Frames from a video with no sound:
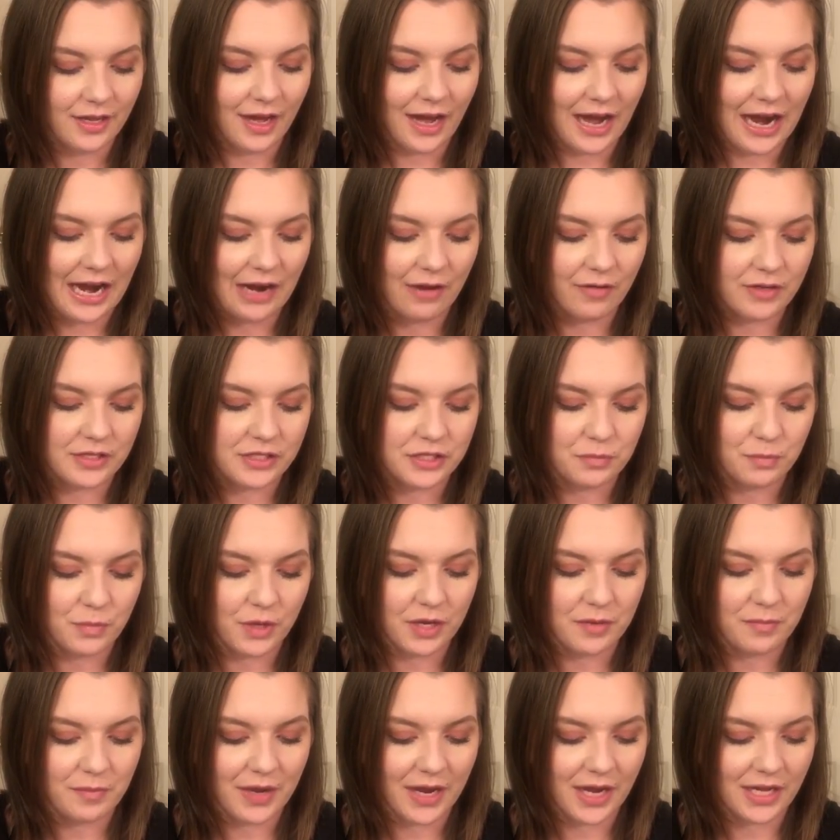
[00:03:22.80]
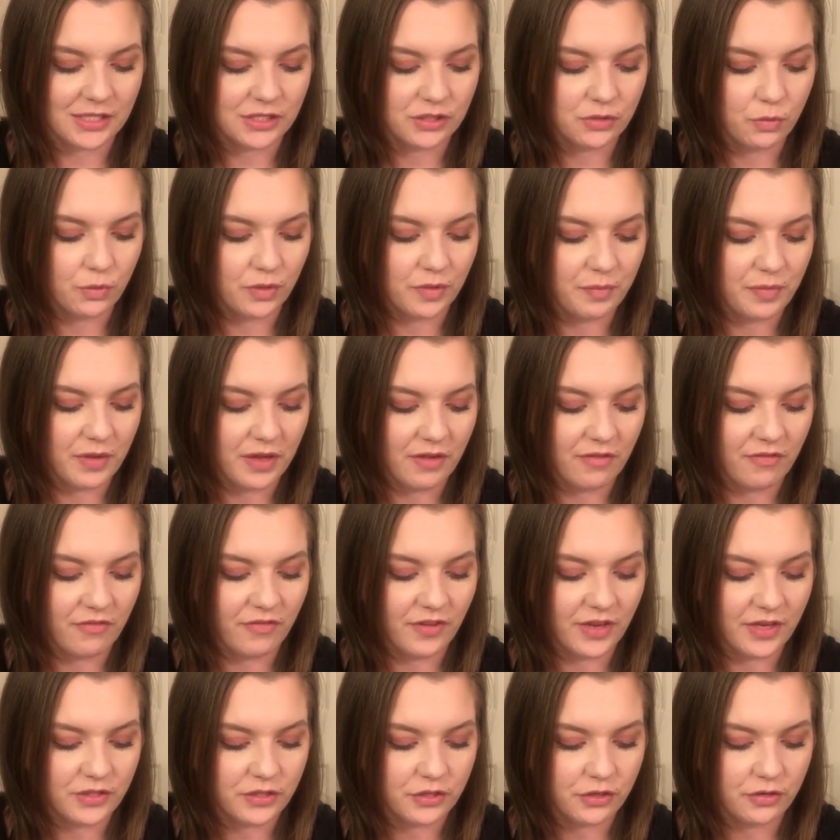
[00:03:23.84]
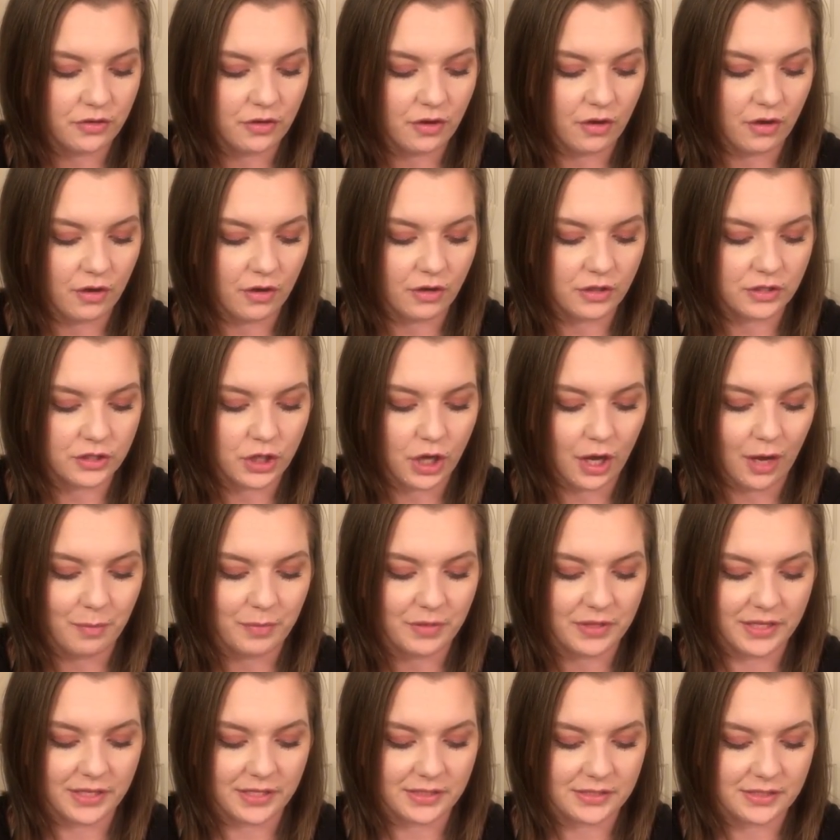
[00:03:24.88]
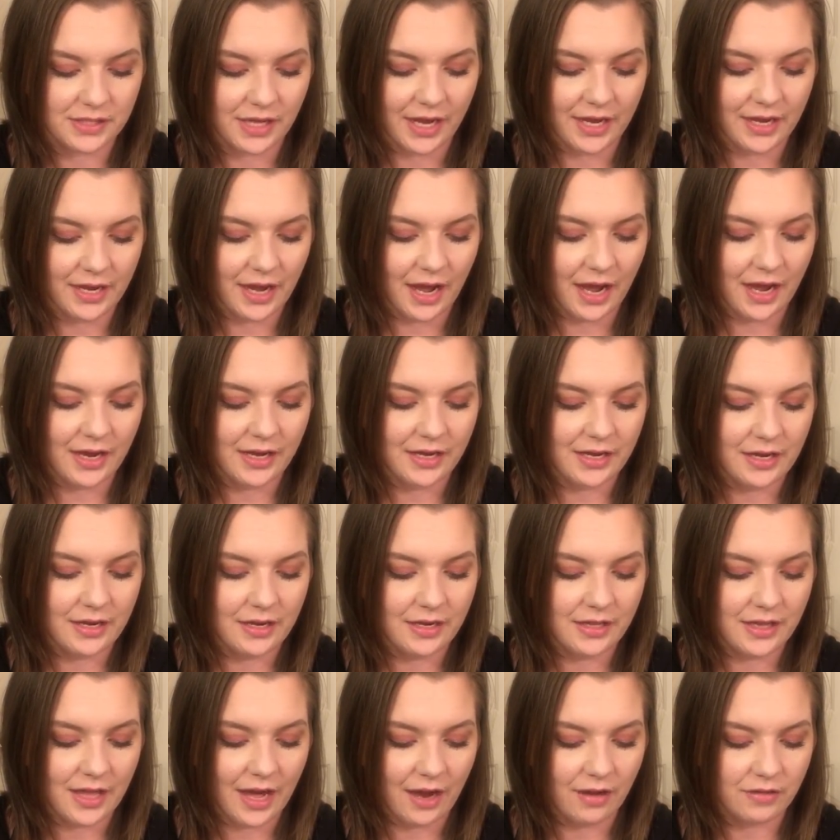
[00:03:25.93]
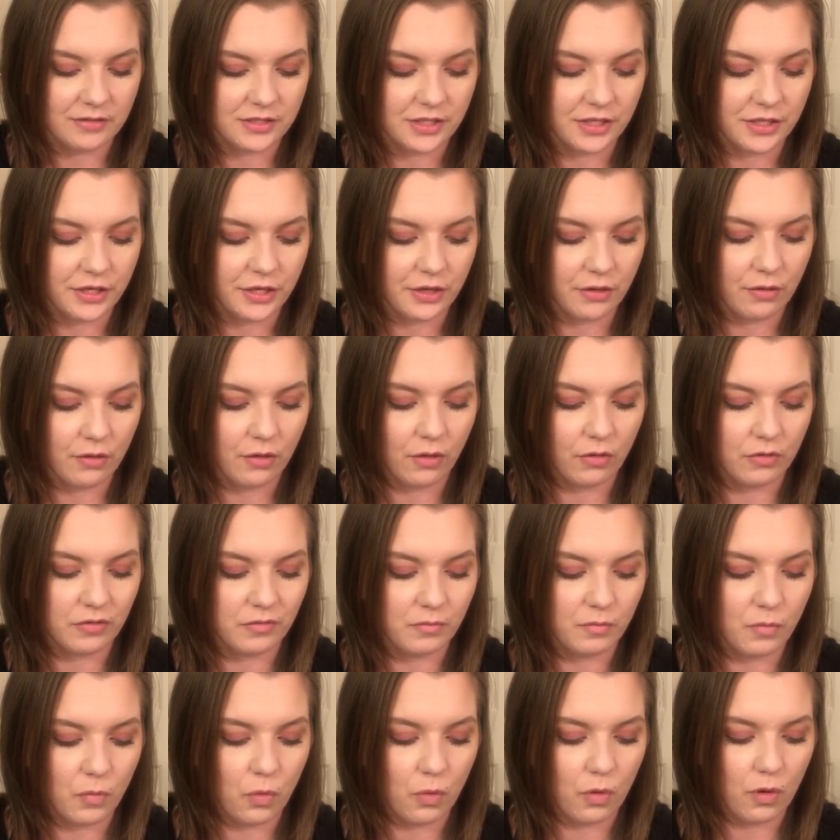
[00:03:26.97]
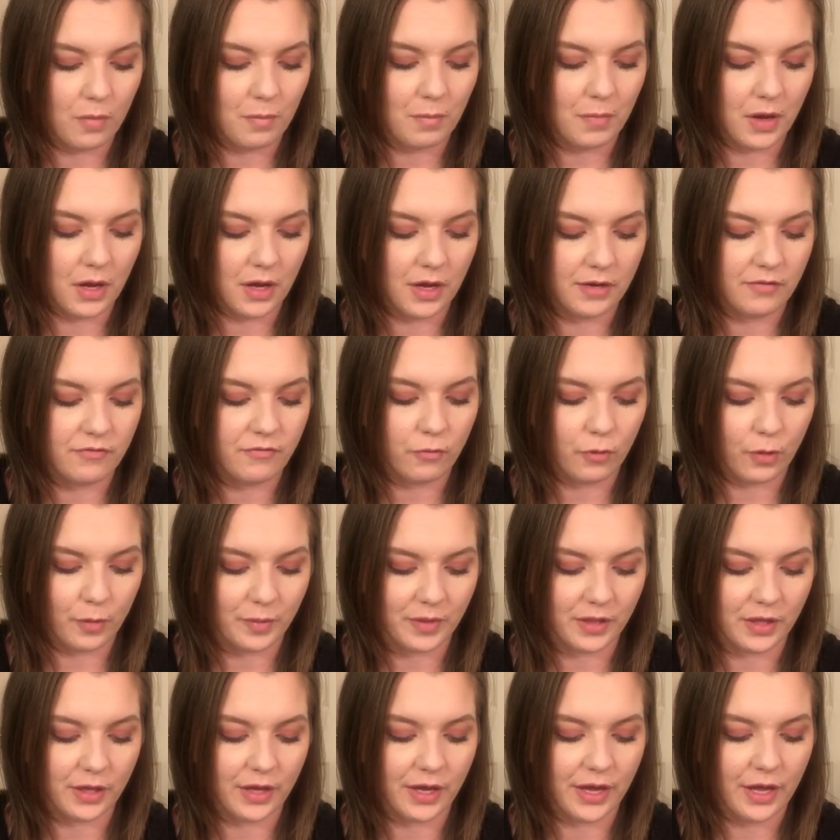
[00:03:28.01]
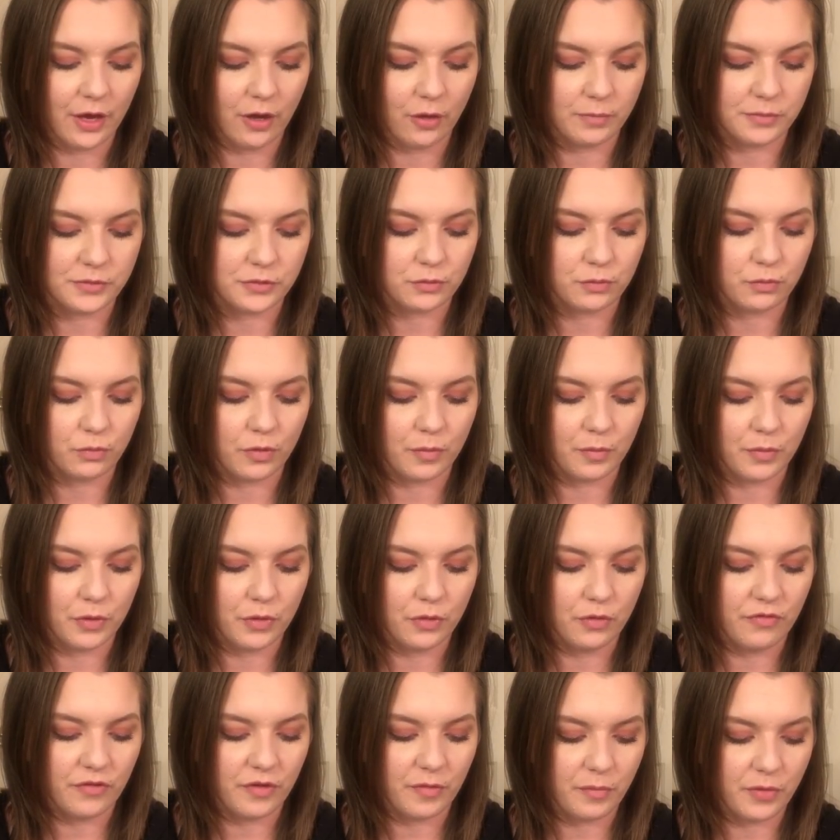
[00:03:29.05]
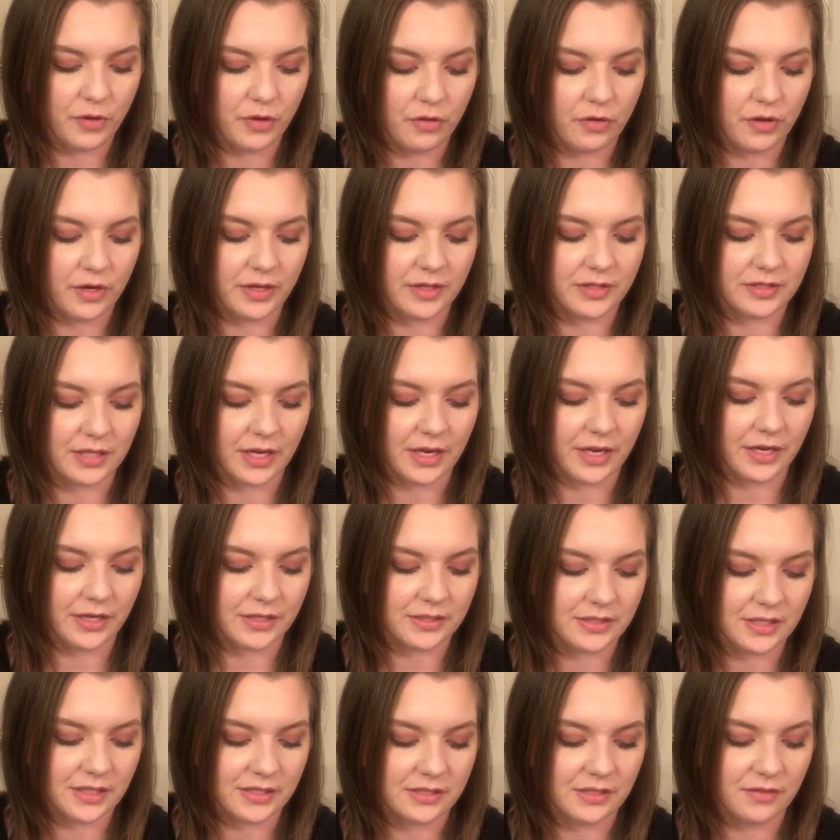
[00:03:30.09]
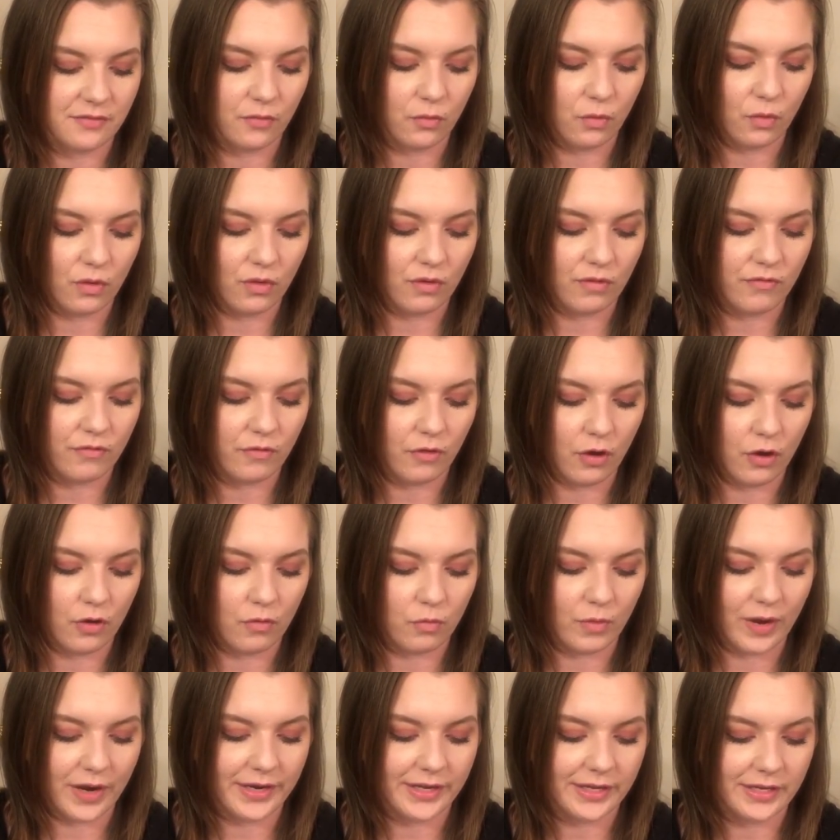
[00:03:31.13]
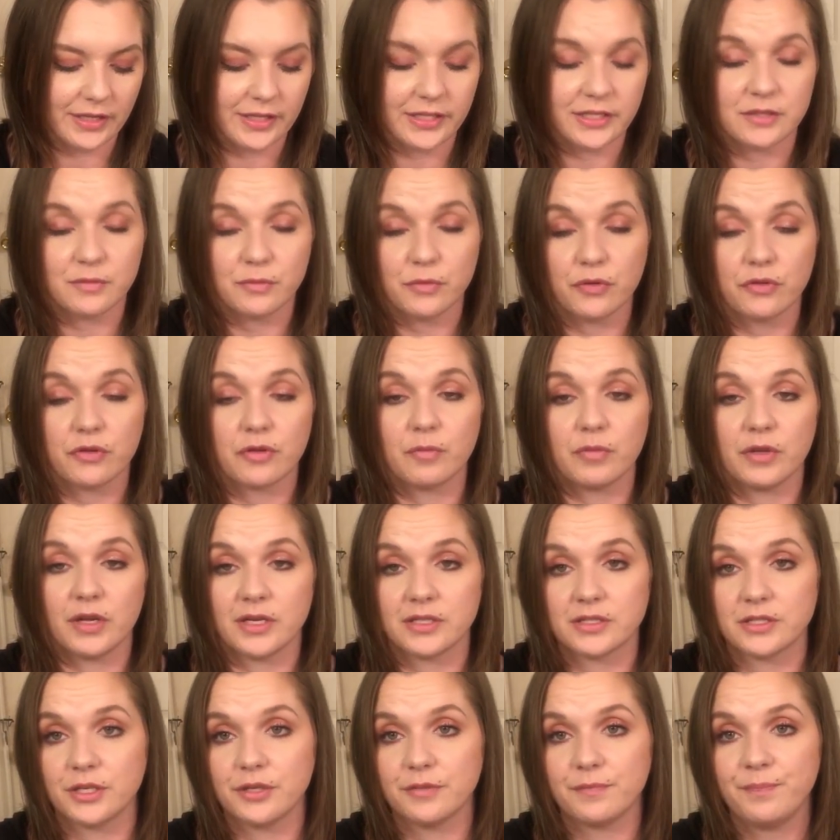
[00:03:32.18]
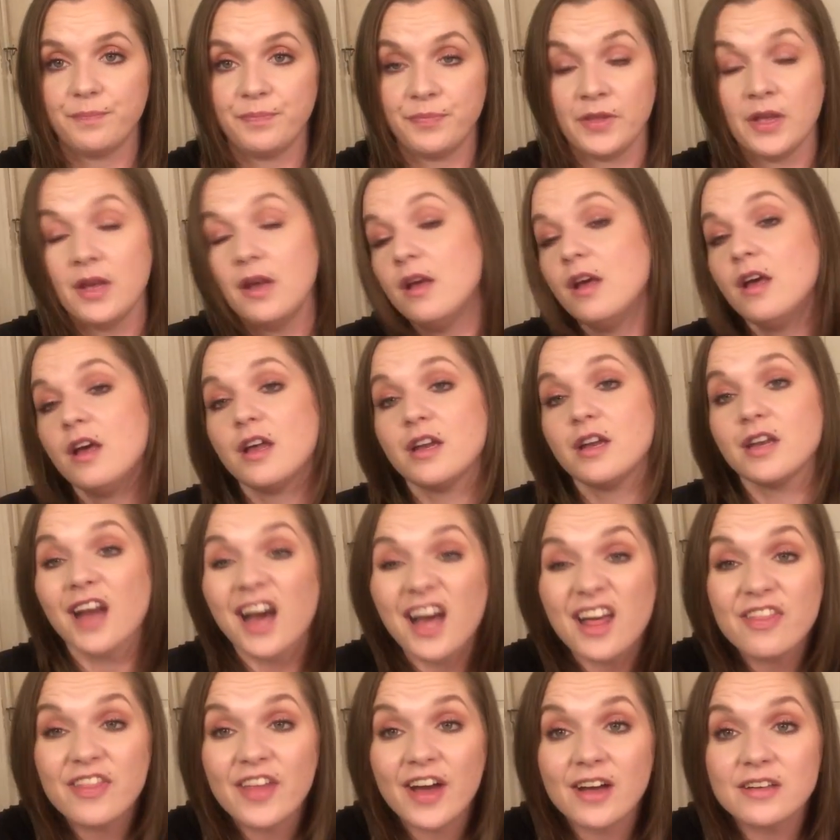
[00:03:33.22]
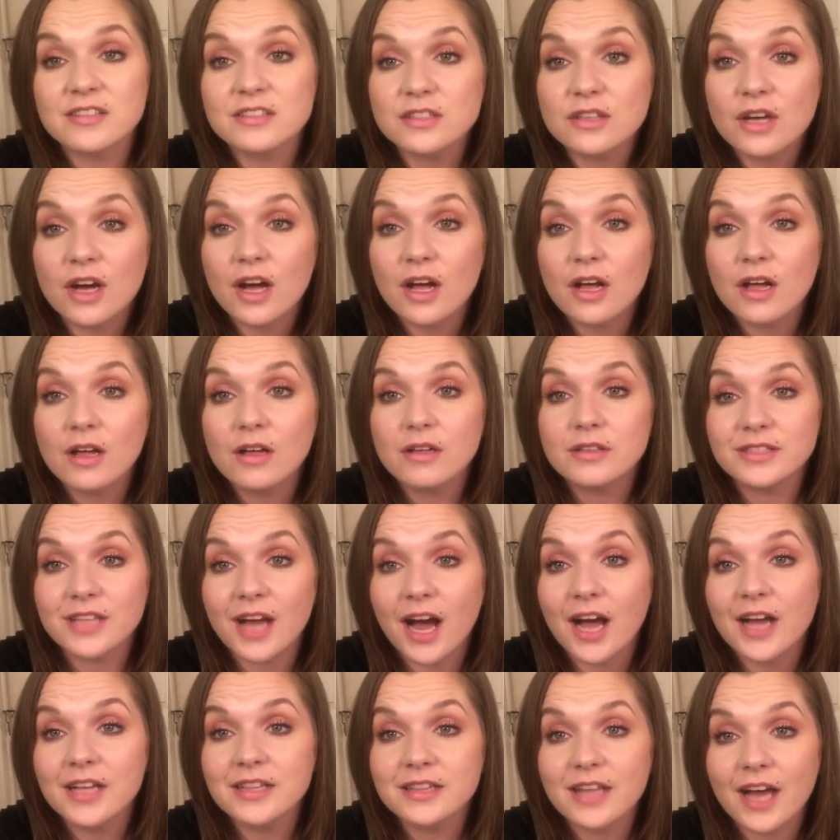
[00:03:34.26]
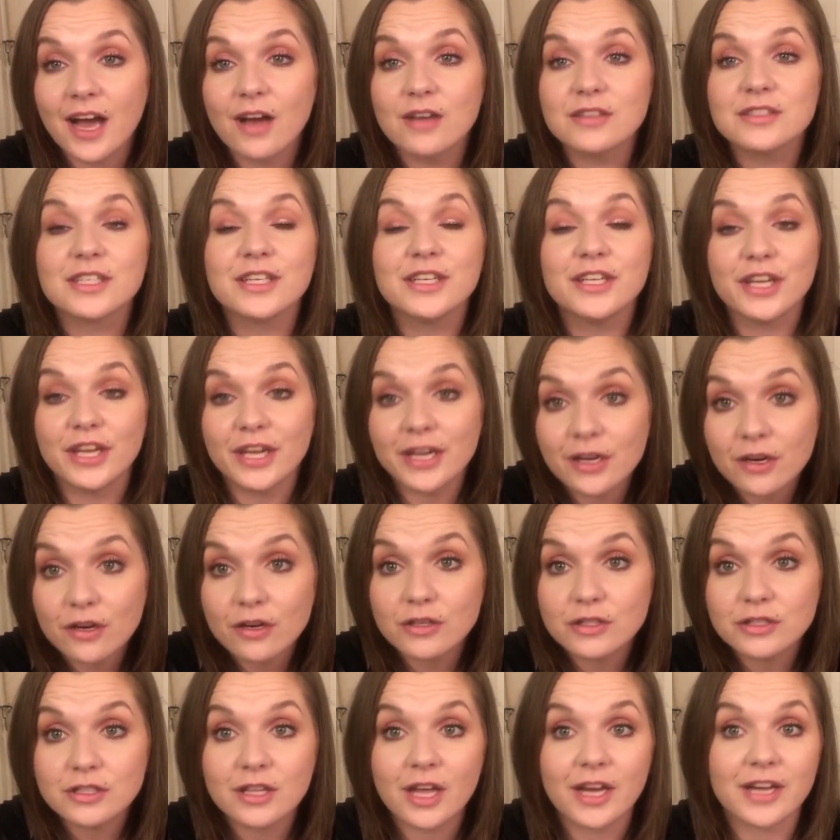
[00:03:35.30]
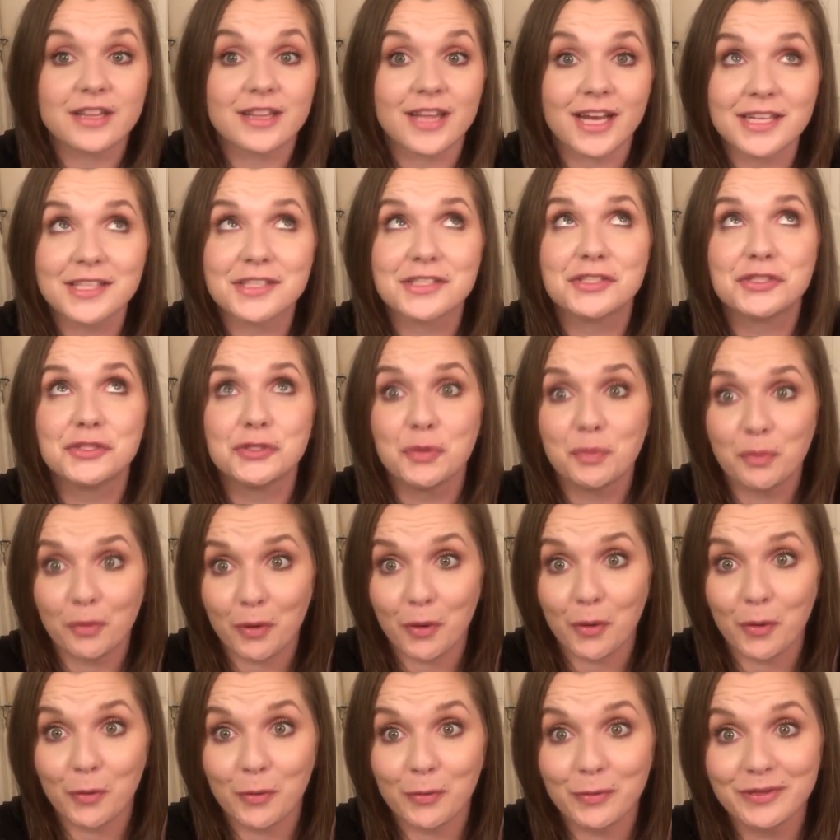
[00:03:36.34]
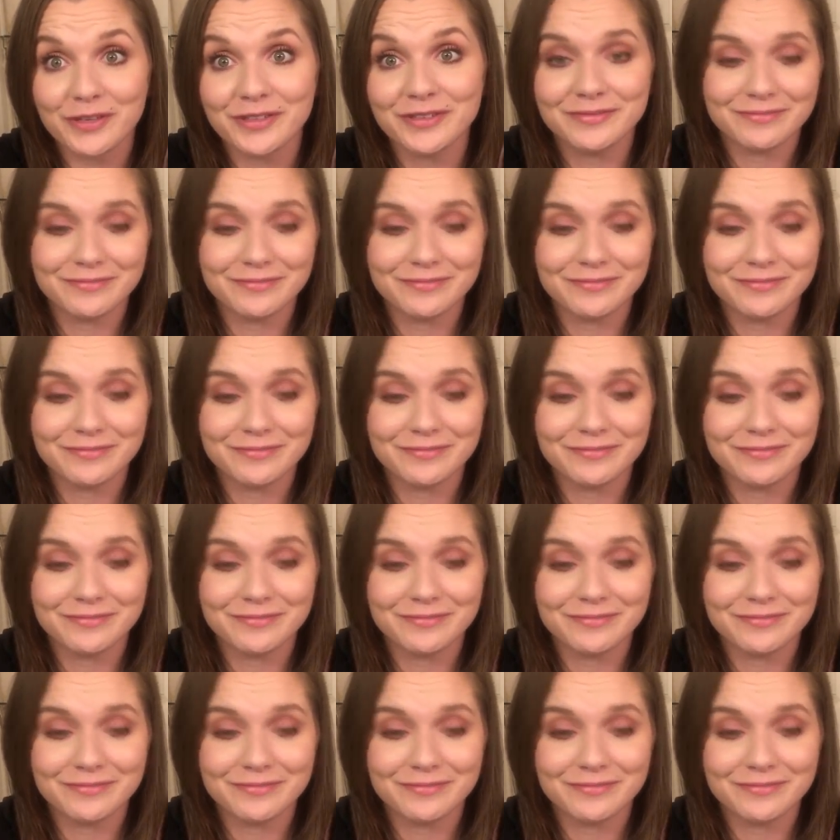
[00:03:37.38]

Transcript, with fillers: Irish mud mask would be featured on our top list. A 9,000-year-old Moor Mud formula helps remove impurities and excessive oil for a radiantly smooth complexion. 9,000 years? Like, that's super old.